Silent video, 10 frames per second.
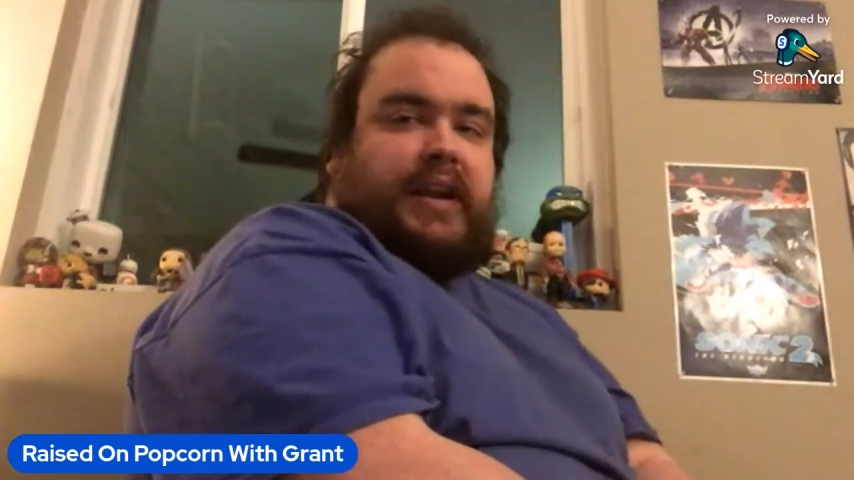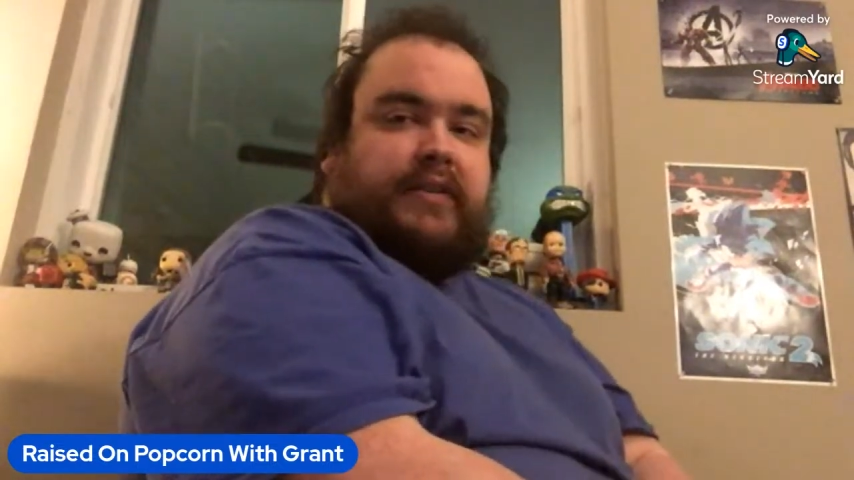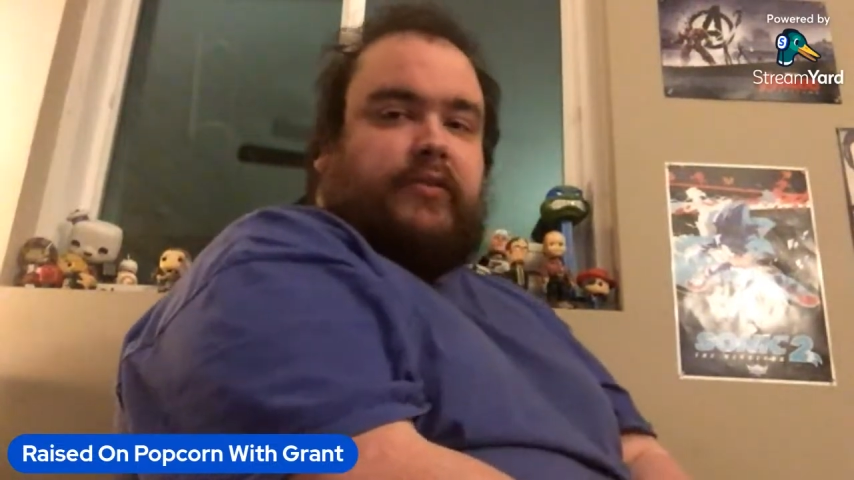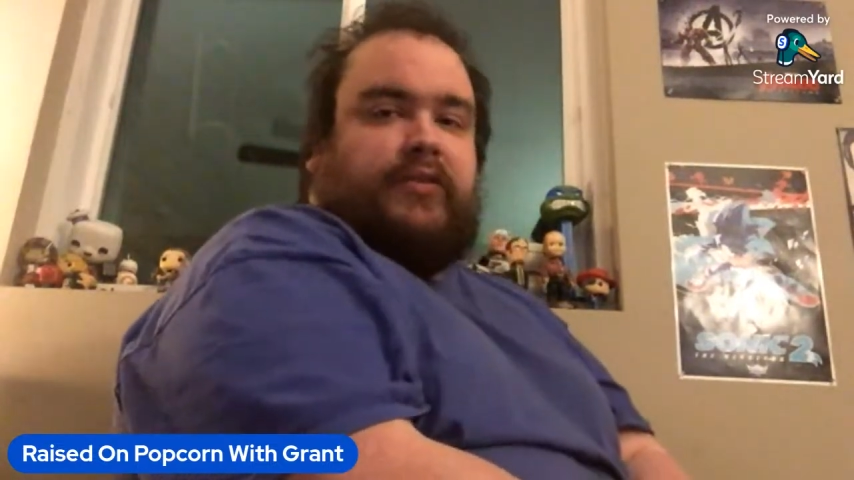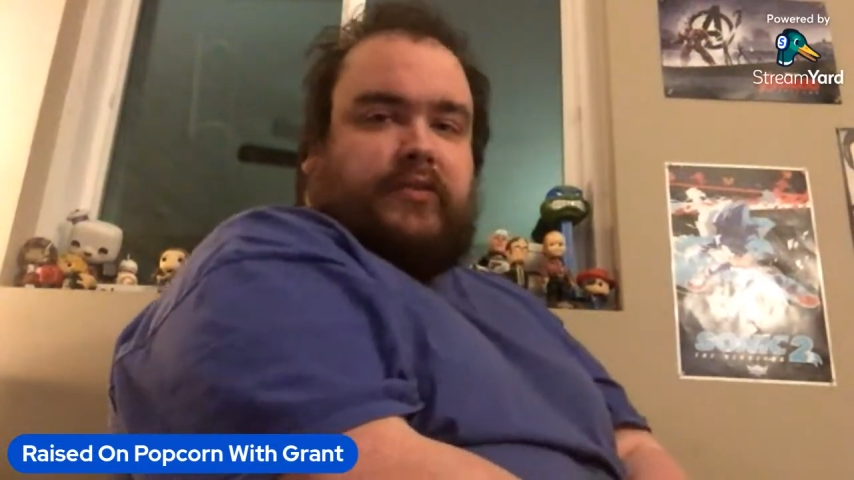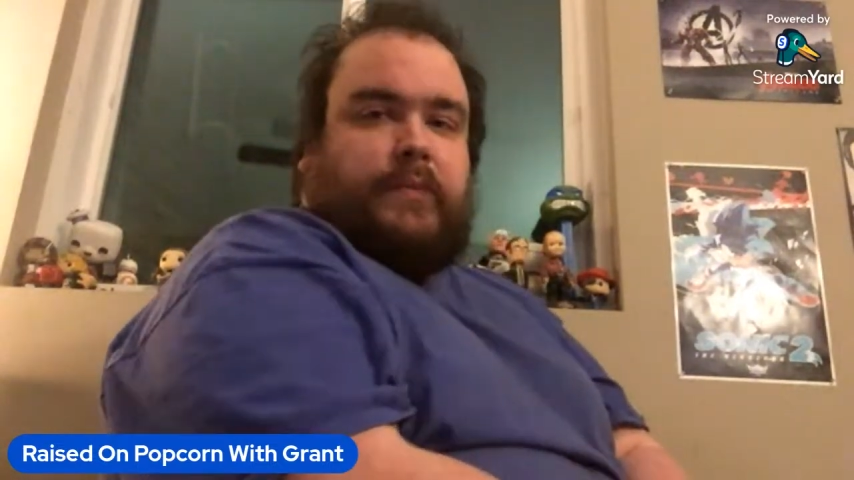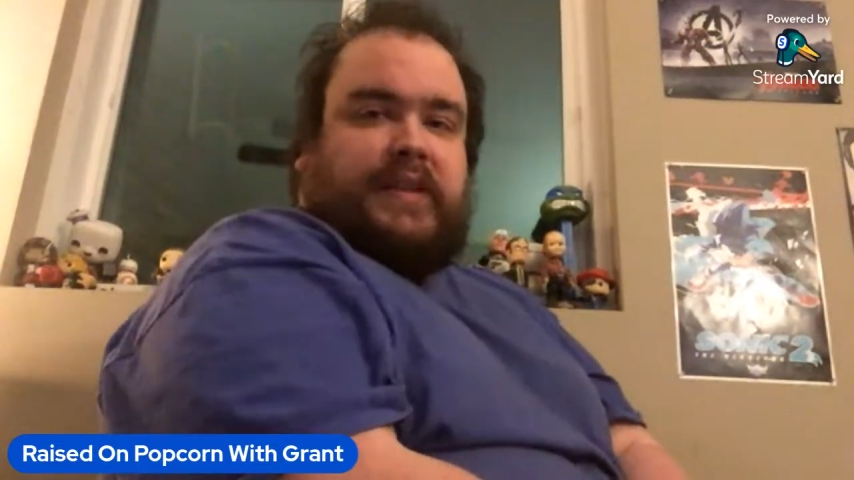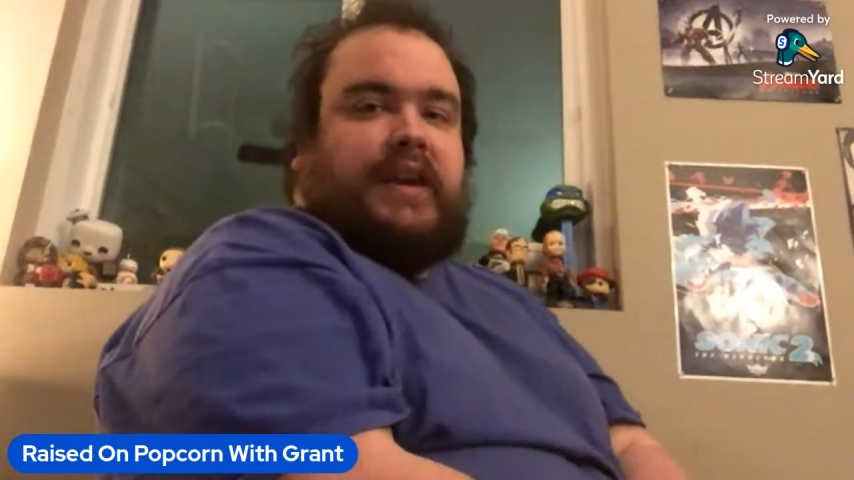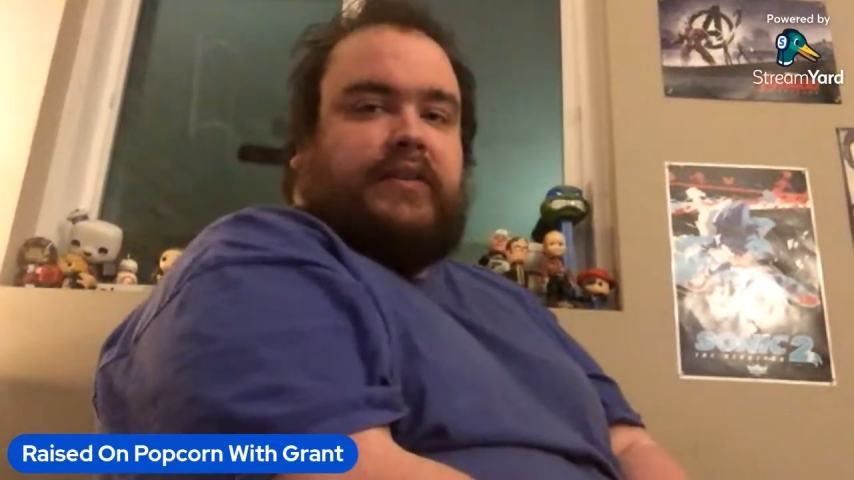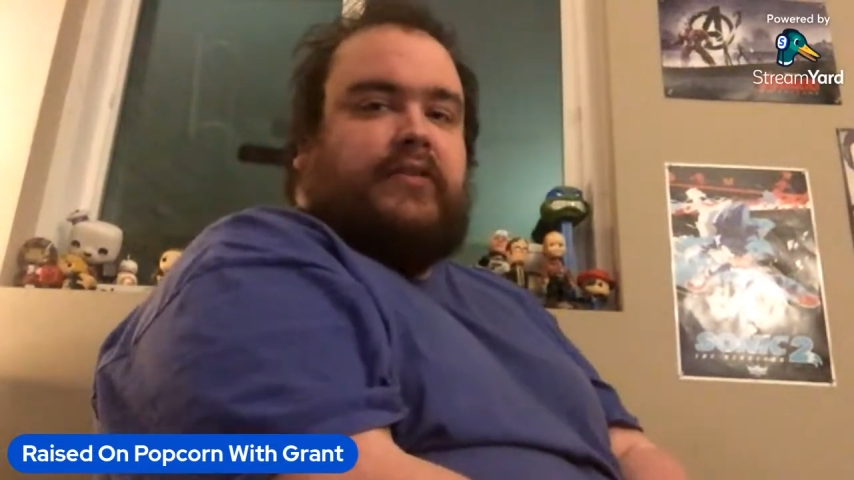exorcism in
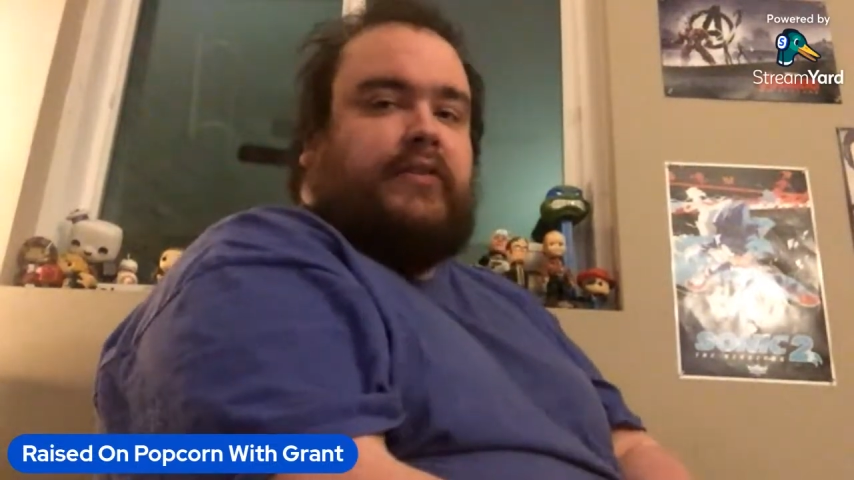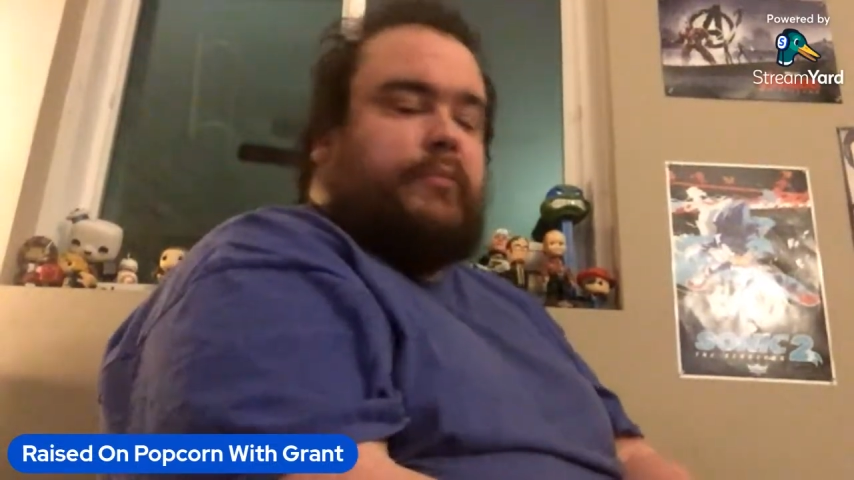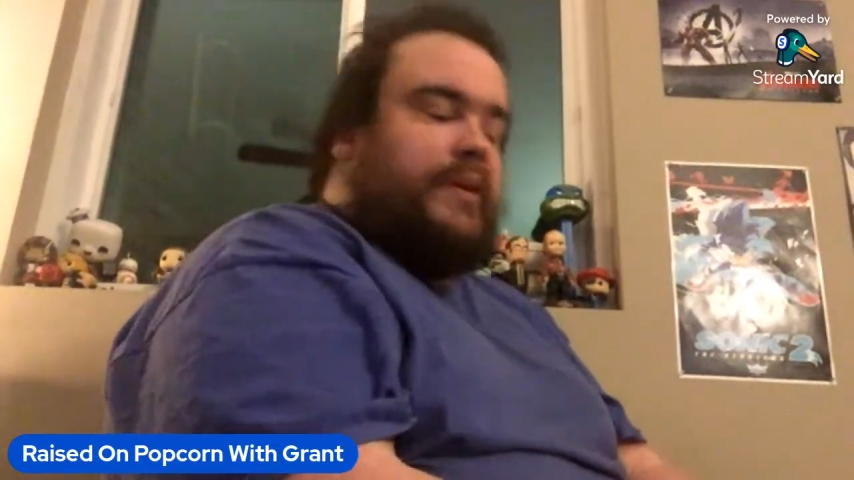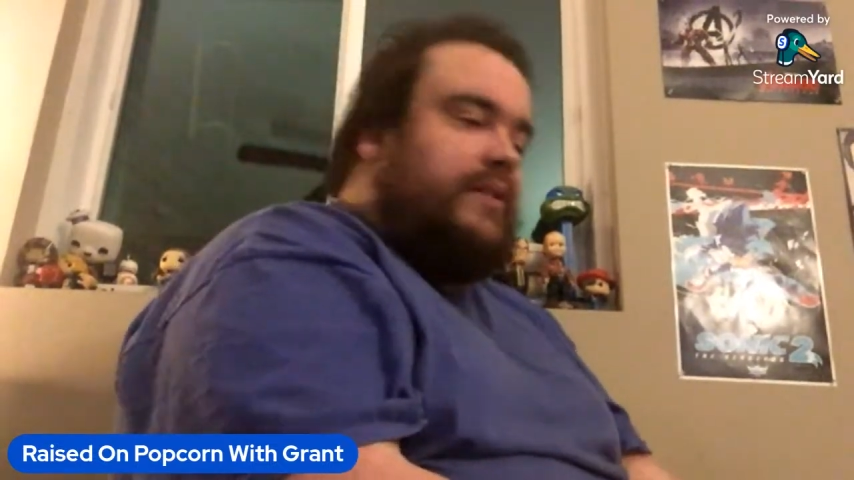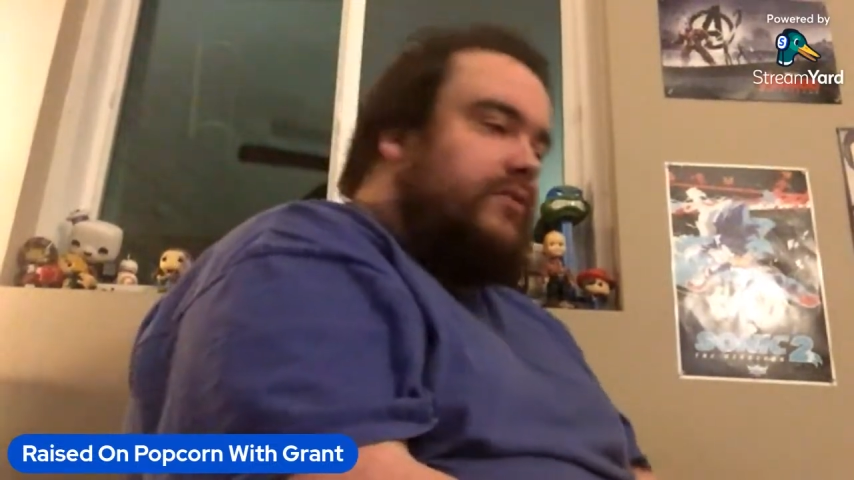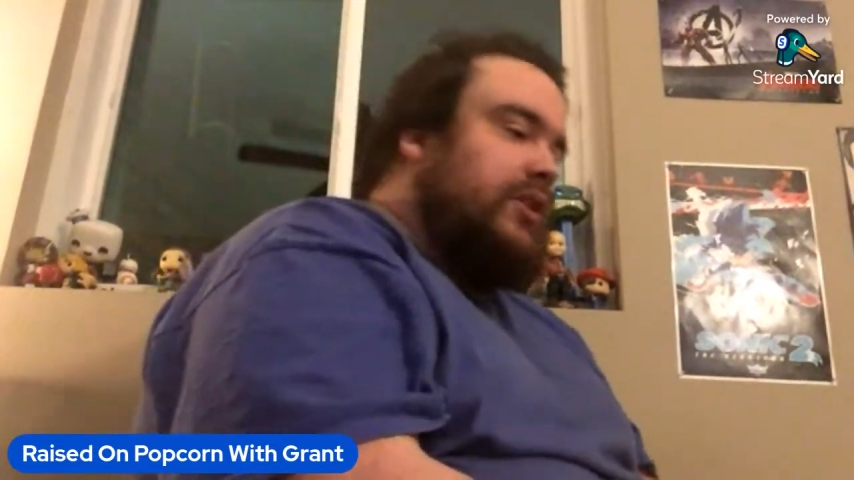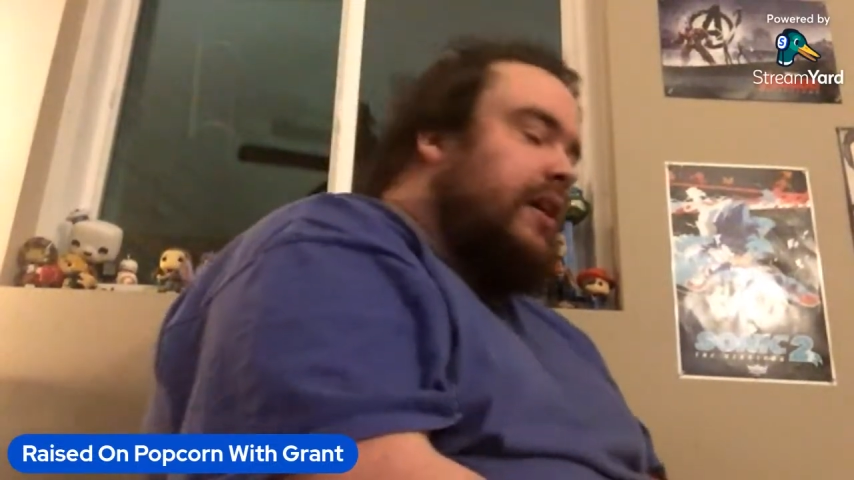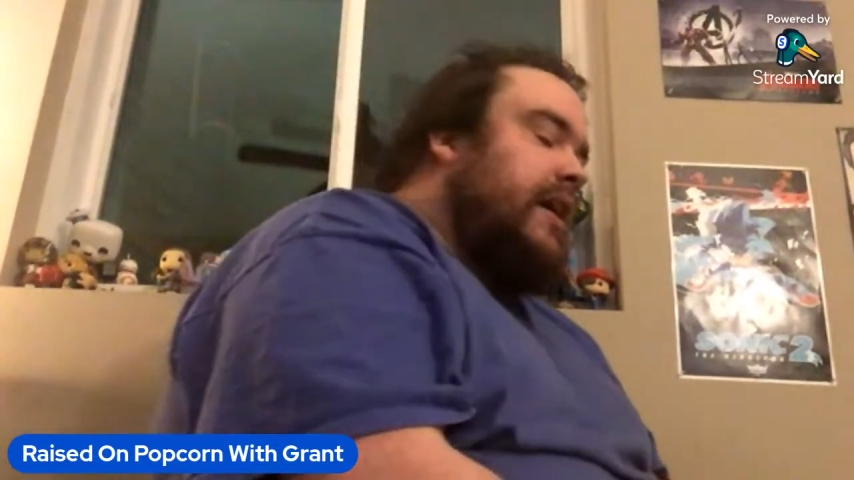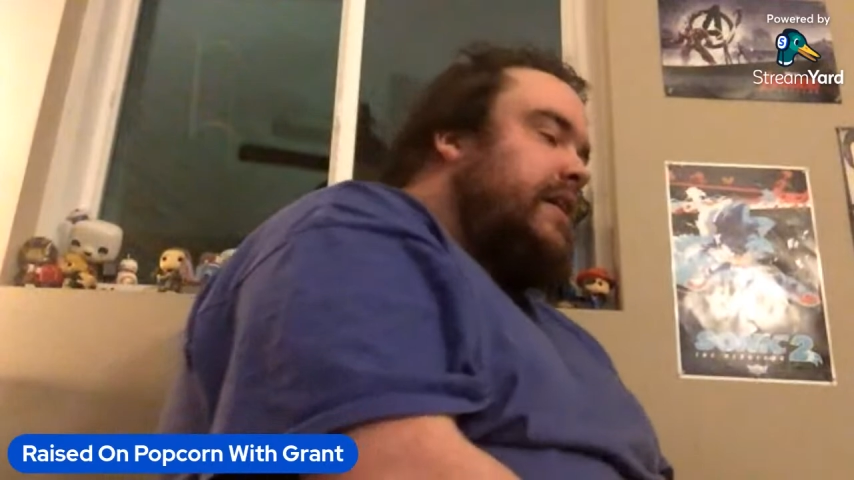The Exorcist Believer.